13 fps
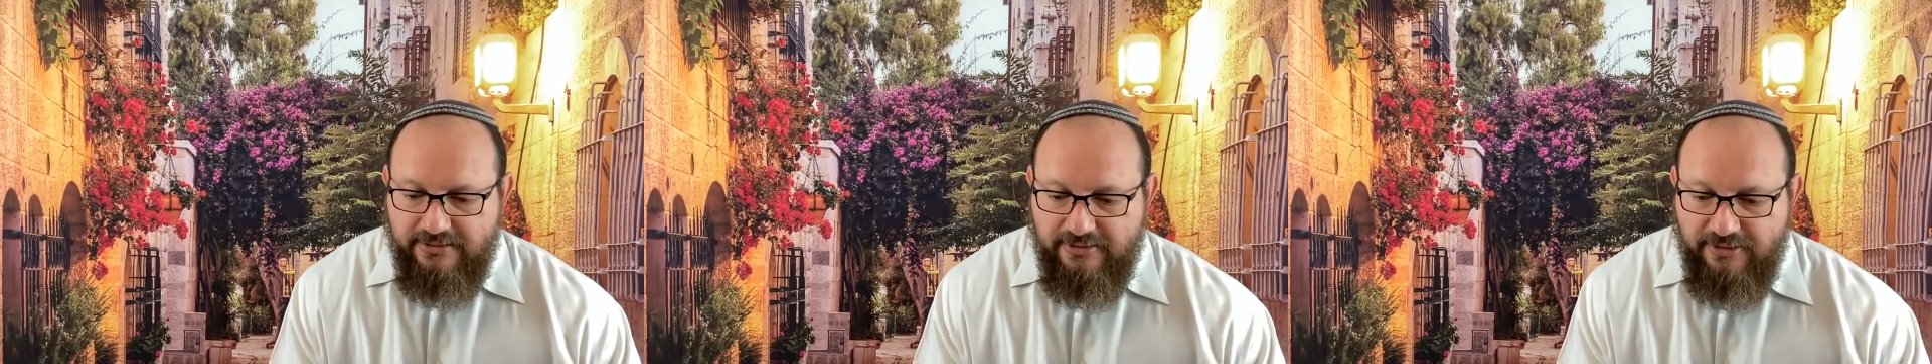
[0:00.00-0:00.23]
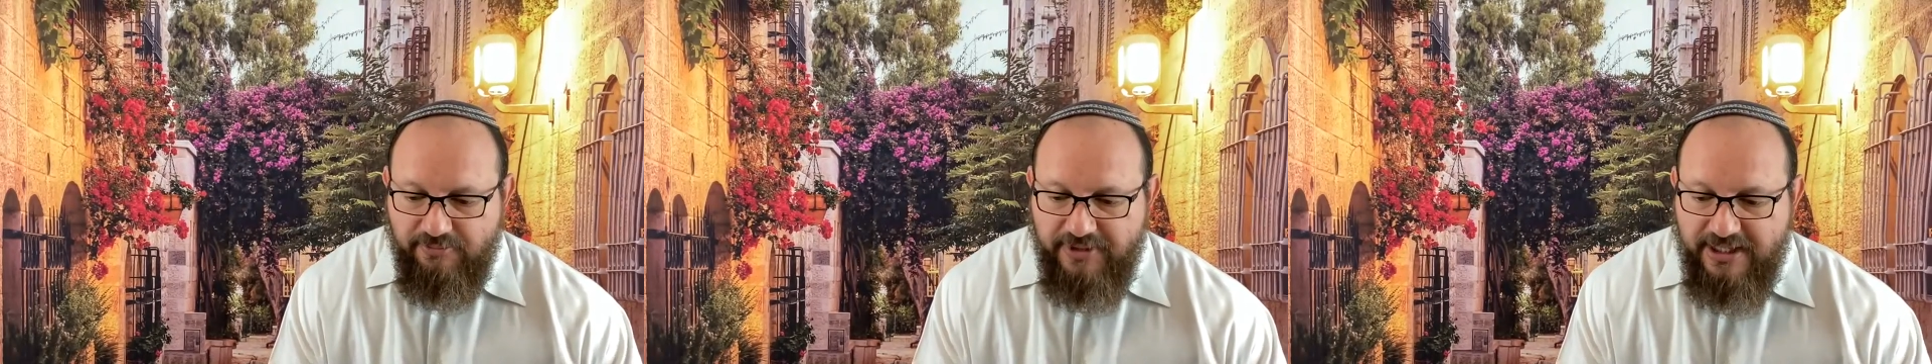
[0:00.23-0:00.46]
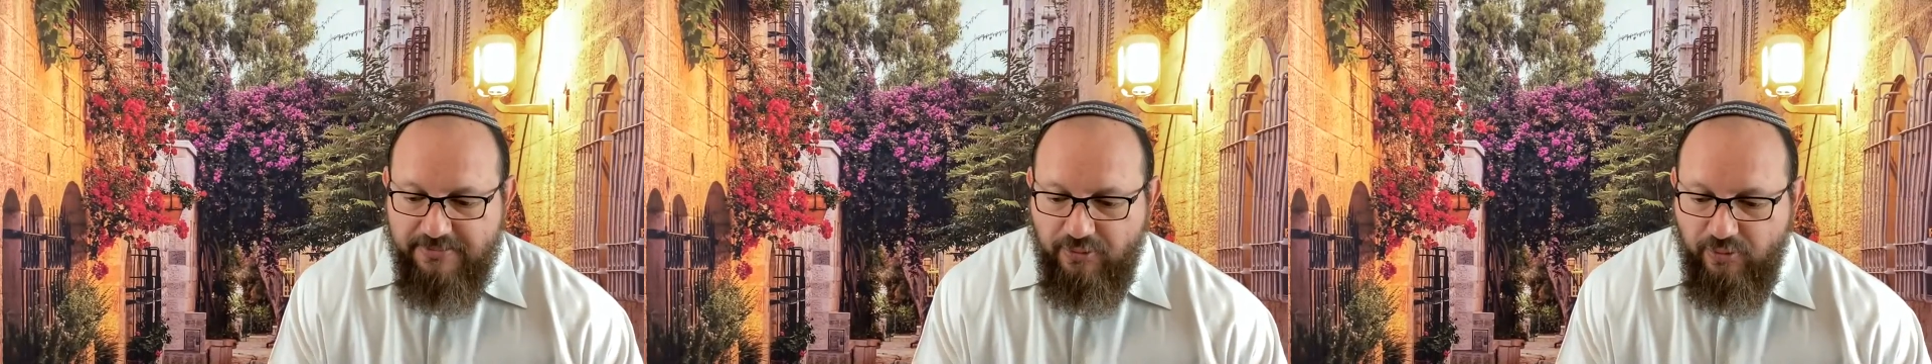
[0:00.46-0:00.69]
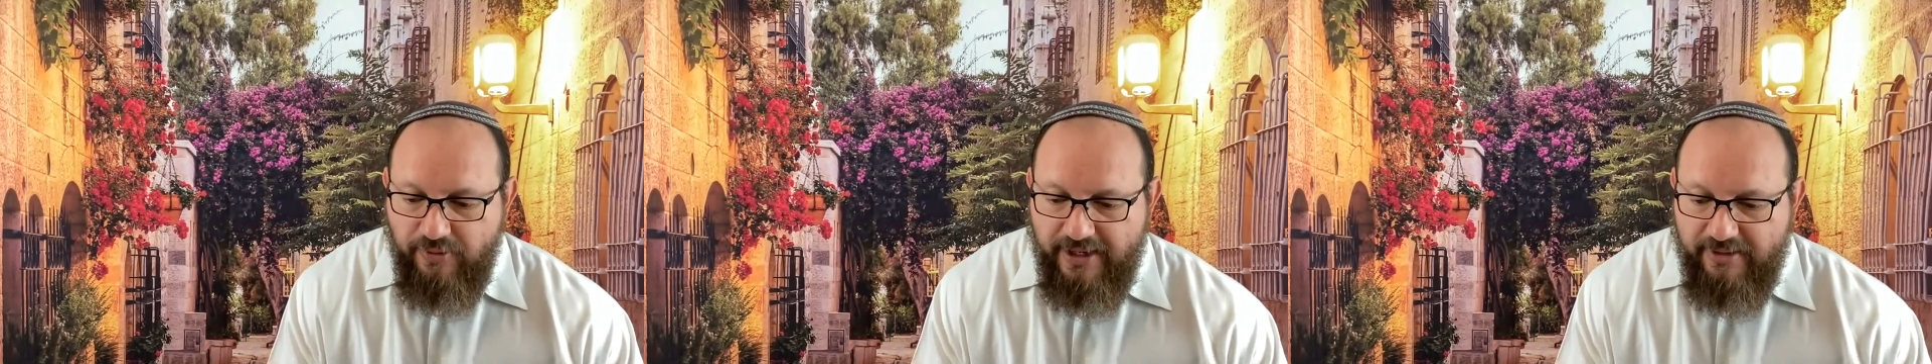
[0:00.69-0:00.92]
the
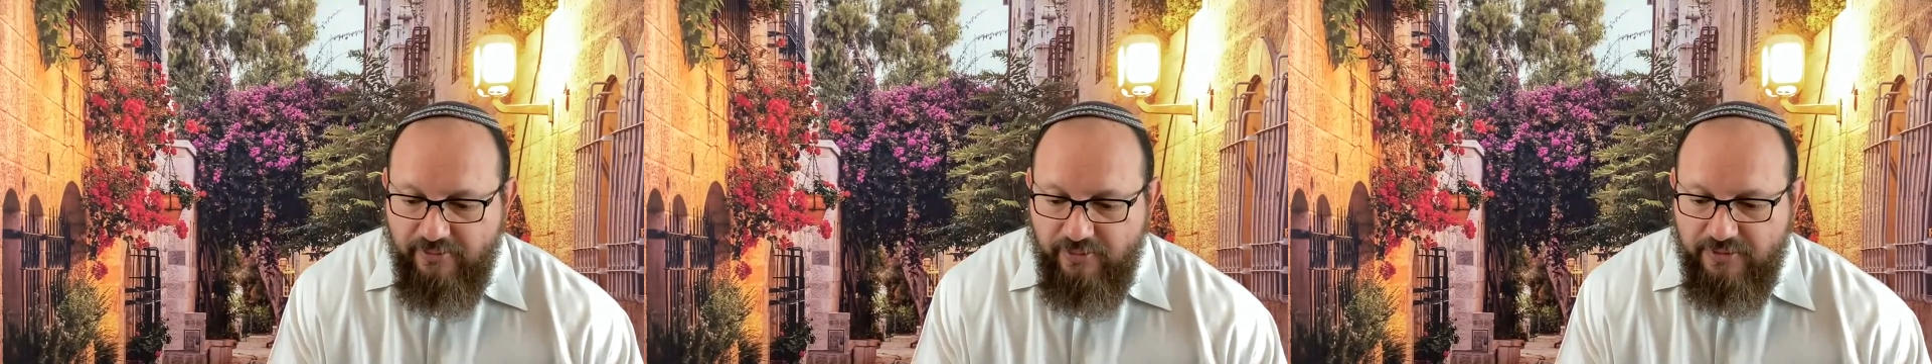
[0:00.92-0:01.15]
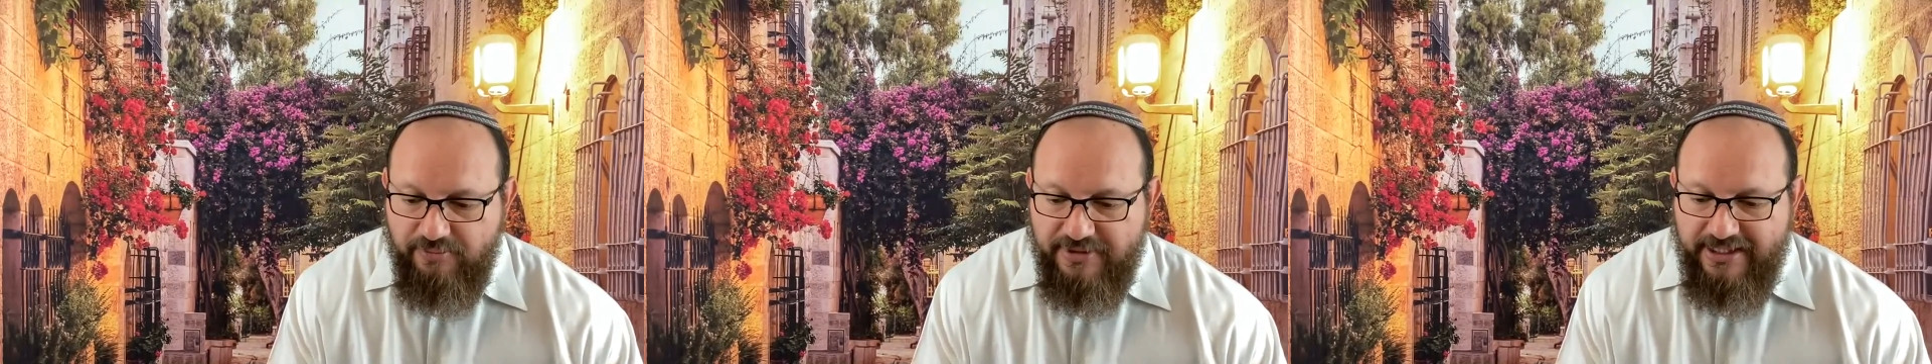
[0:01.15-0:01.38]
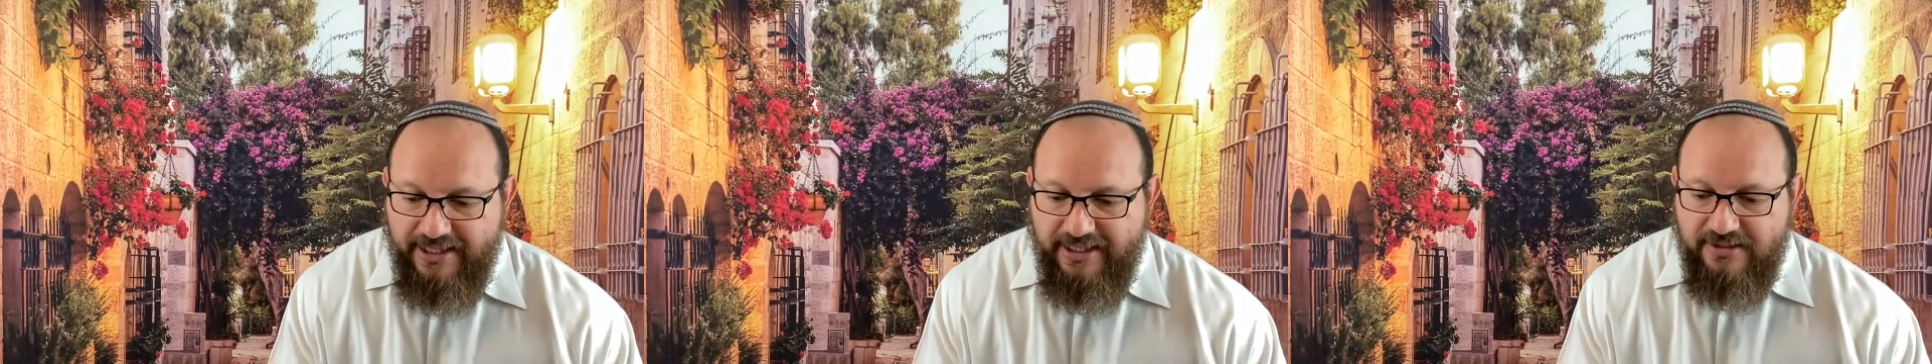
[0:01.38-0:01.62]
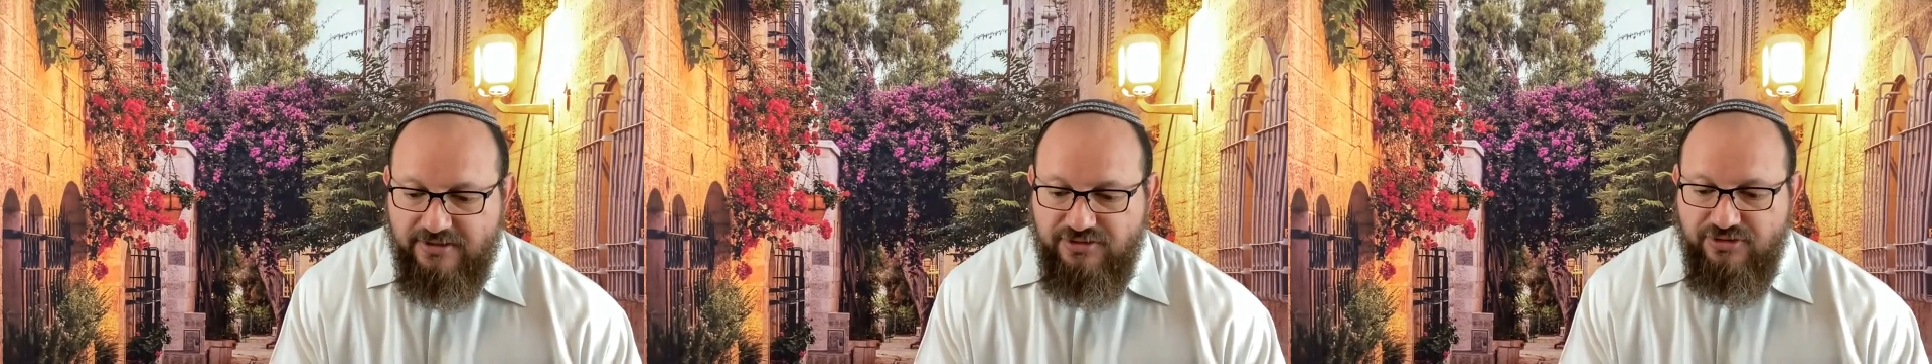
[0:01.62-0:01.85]
people
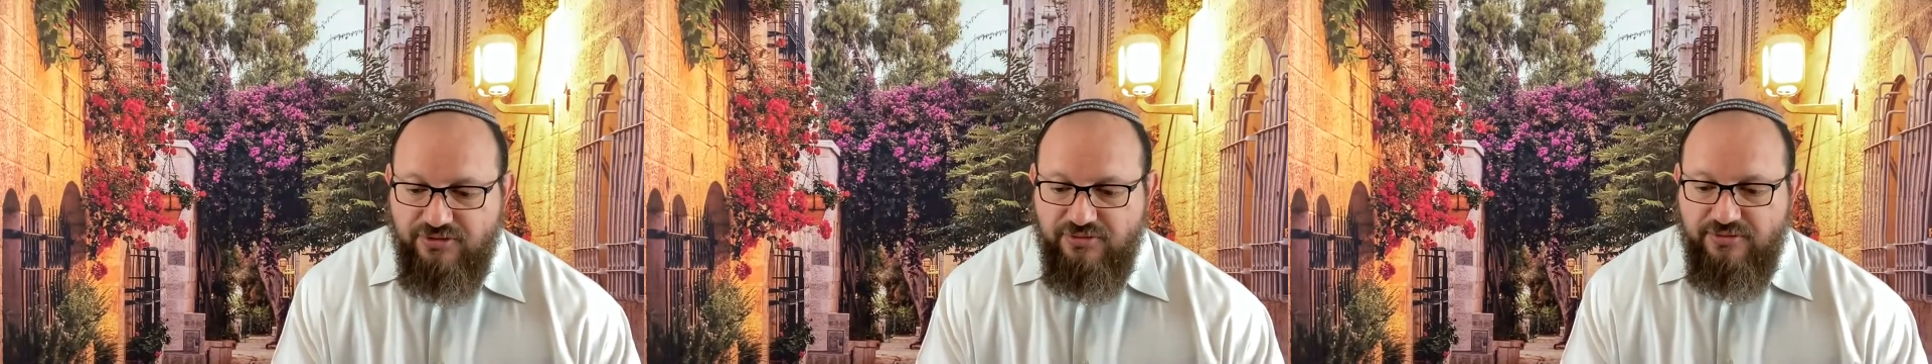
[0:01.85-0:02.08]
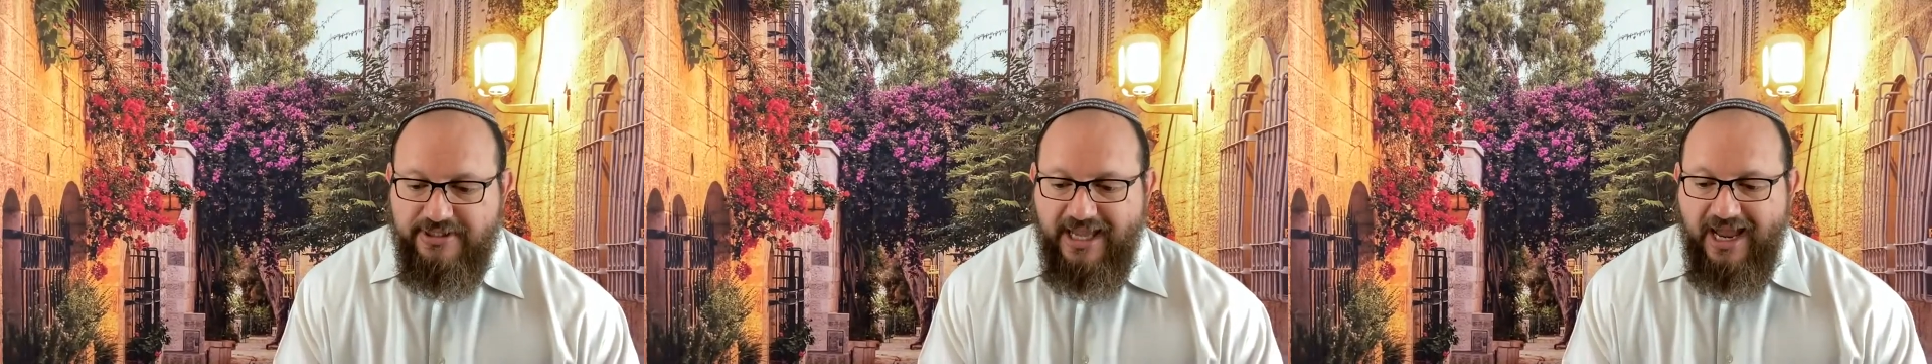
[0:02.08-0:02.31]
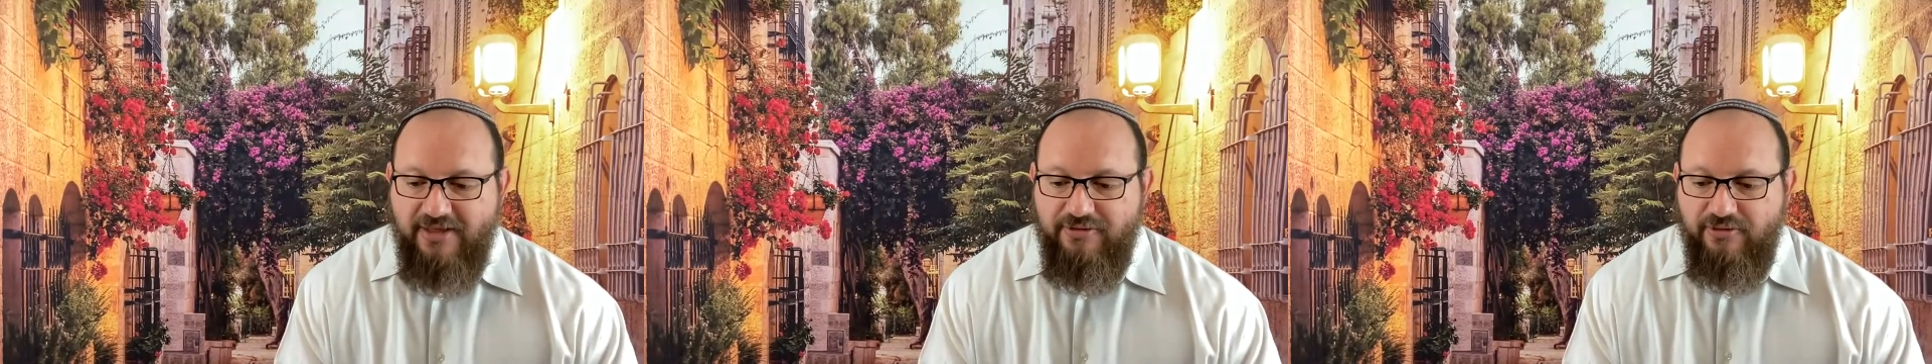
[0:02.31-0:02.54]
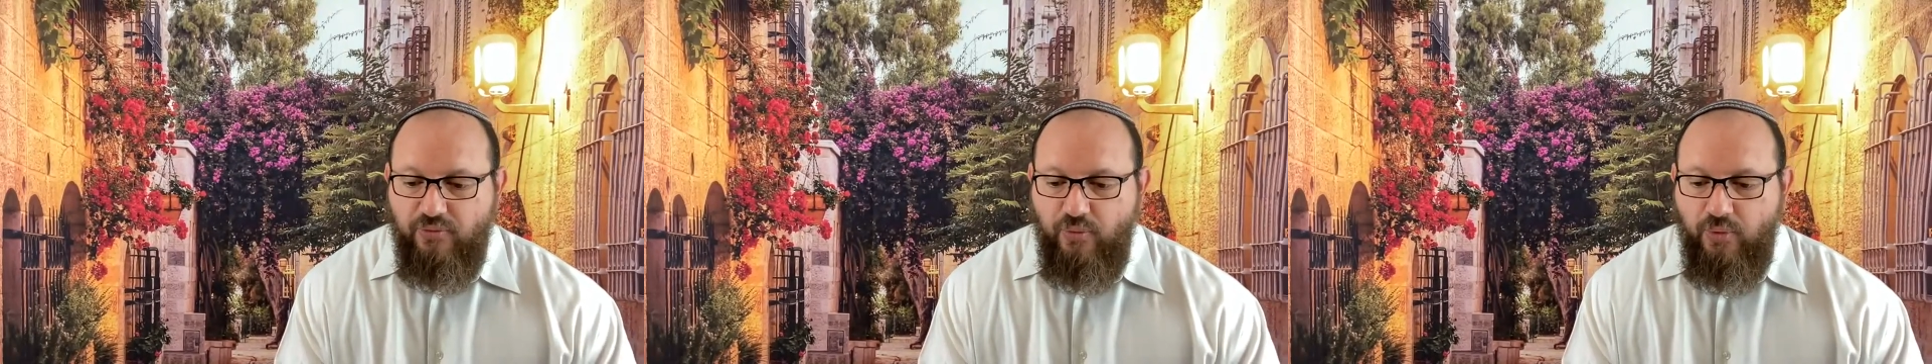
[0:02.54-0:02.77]
began to
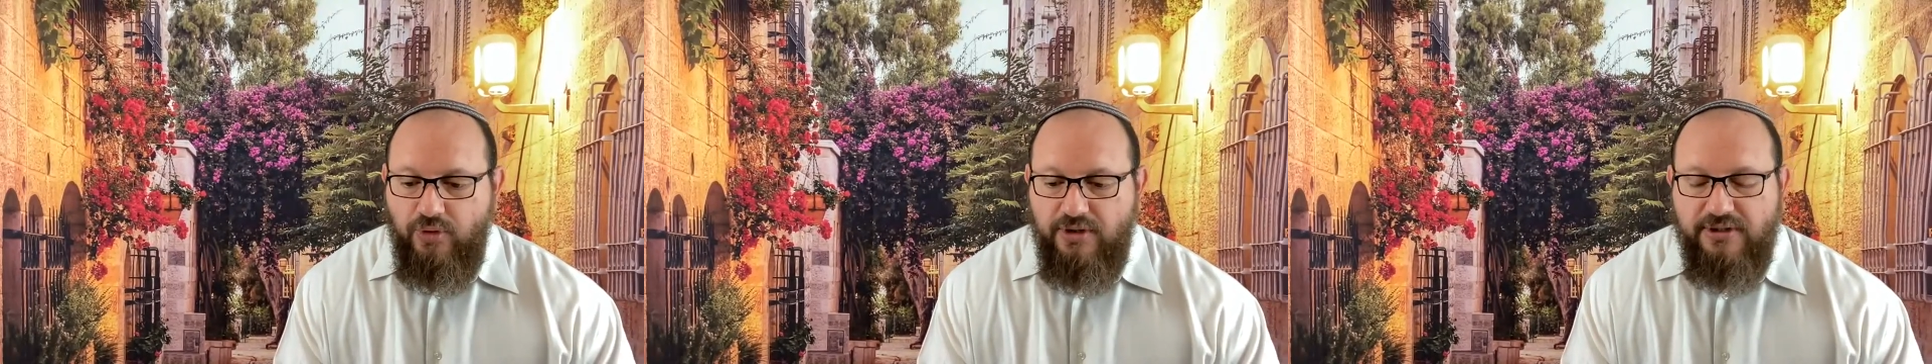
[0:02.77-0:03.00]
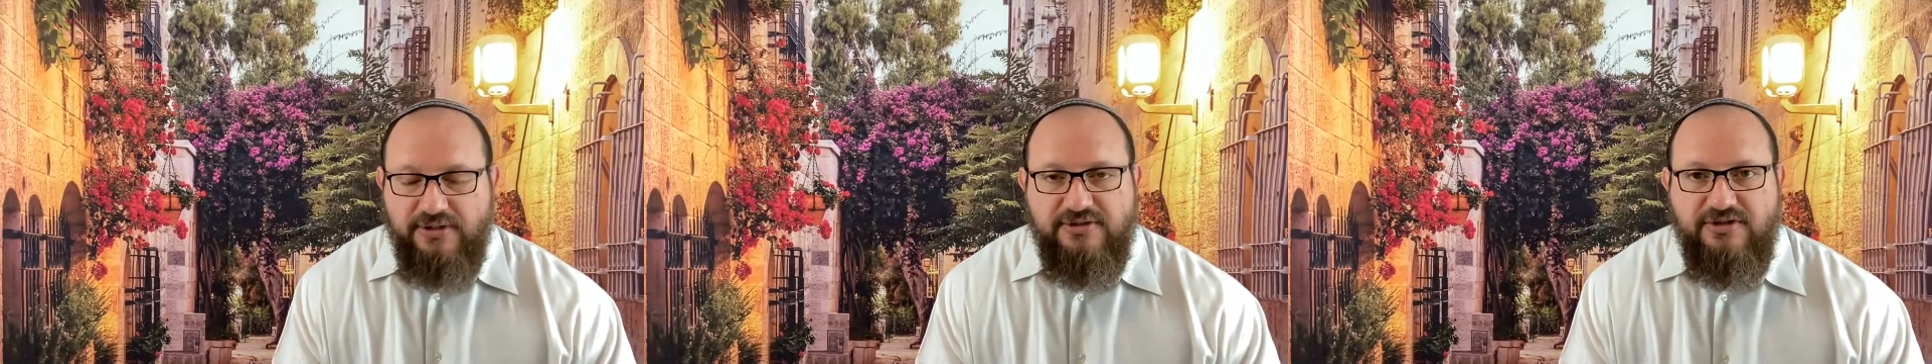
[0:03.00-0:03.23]
gather wood